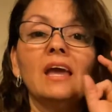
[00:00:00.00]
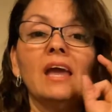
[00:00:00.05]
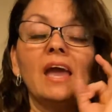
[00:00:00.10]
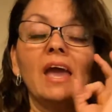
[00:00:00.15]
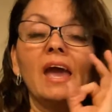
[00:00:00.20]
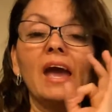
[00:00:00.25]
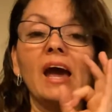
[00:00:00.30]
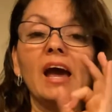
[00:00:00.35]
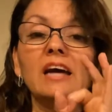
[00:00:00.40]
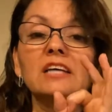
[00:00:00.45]
it
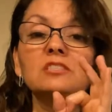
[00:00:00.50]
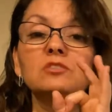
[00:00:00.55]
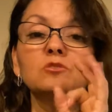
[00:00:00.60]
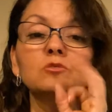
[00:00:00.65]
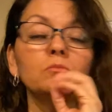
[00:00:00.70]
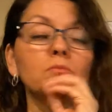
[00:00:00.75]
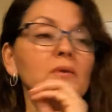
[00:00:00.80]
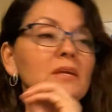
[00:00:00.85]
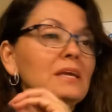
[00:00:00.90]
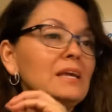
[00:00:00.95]
has to
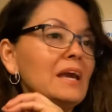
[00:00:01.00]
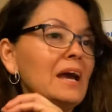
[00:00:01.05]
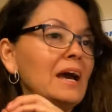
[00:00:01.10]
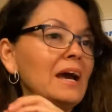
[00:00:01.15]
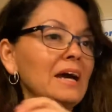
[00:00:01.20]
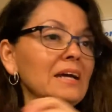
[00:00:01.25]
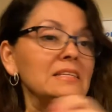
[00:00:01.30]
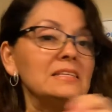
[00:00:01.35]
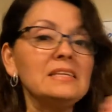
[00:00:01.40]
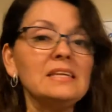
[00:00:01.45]
be
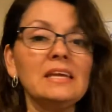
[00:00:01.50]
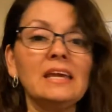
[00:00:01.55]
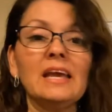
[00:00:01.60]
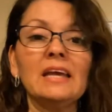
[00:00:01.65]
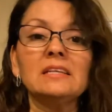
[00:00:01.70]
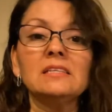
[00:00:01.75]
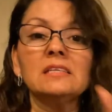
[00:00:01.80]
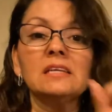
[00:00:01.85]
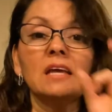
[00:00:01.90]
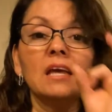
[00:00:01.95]
at the
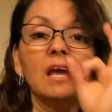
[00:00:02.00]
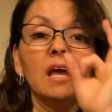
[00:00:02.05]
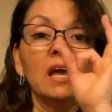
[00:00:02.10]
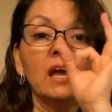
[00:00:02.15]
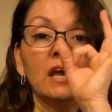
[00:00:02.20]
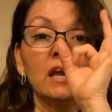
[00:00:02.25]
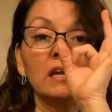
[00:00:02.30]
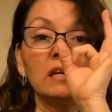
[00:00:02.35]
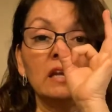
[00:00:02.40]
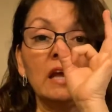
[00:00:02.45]
end
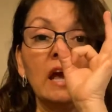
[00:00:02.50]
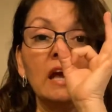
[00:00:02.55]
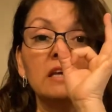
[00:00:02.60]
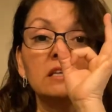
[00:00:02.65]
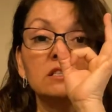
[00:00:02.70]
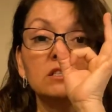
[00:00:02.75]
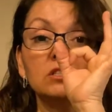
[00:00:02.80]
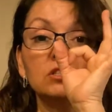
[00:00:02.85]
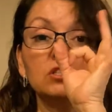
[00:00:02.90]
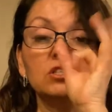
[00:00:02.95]
in
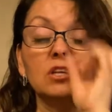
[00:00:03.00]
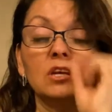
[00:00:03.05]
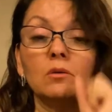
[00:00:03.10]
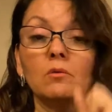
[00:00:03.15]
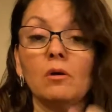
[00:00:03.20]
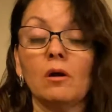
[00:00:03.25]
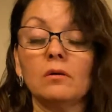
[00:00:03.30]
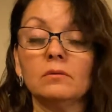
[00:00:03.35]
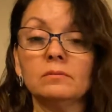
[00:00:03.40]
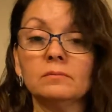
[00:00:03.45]

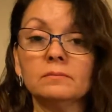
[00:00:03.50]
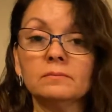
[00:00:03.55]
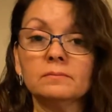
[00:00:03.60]
zero.